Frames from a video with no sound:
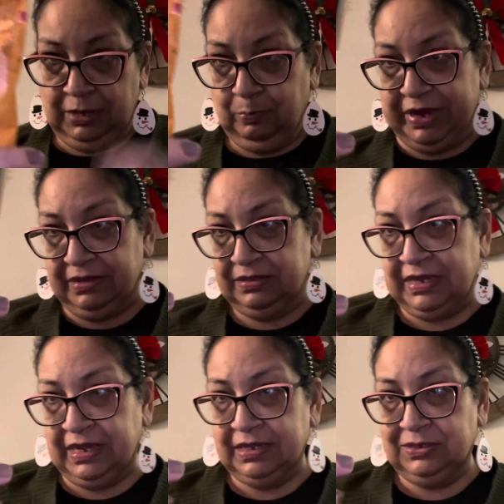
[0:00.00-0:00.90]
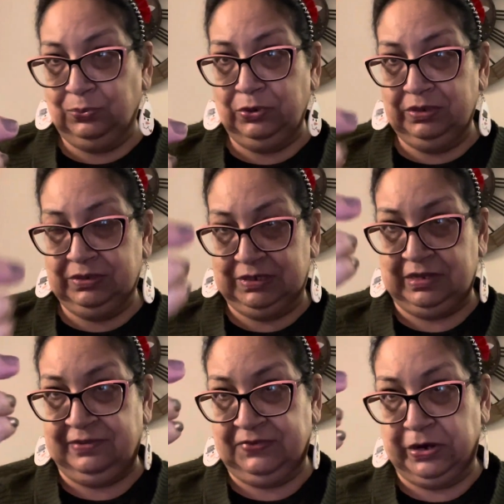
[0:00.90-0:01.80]
Bite-Sized Works
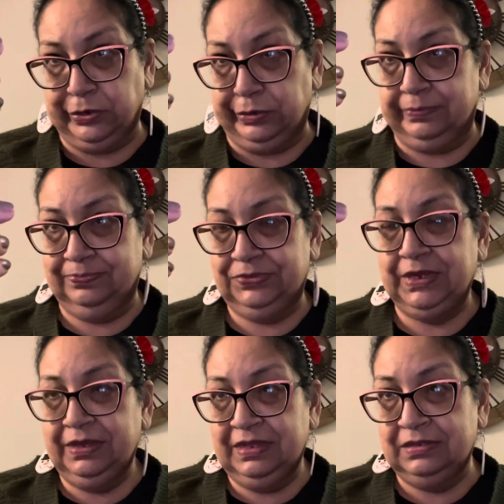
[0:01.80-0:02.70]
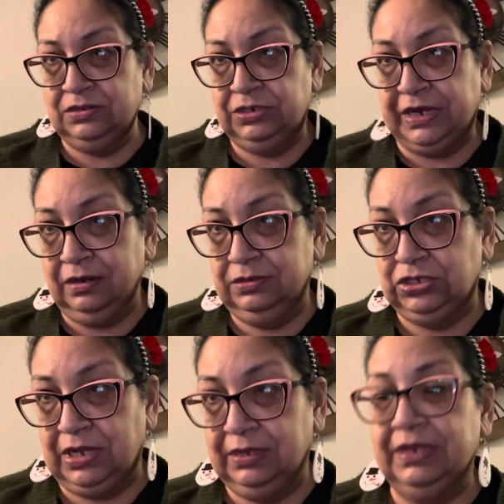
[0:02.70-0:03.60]
of Art. These are dark
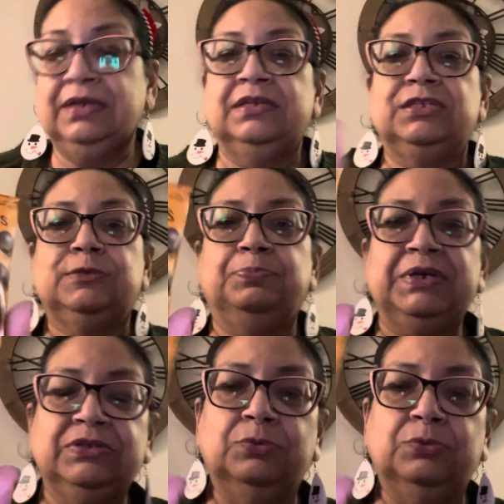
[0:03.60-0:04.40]
chocolate espresso